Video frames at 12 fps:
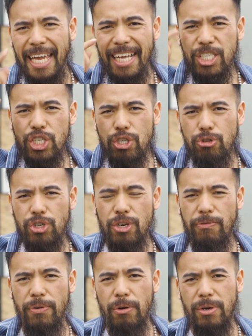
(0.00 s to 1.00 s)
get
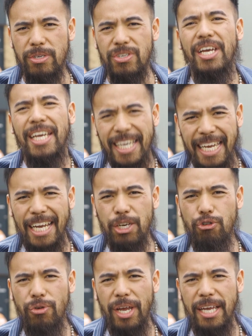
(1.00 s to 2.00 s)
solution focused,
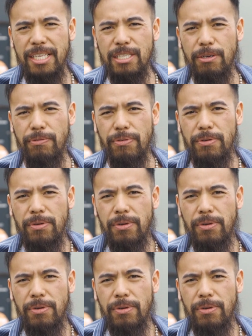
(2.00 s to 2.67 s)
get creative,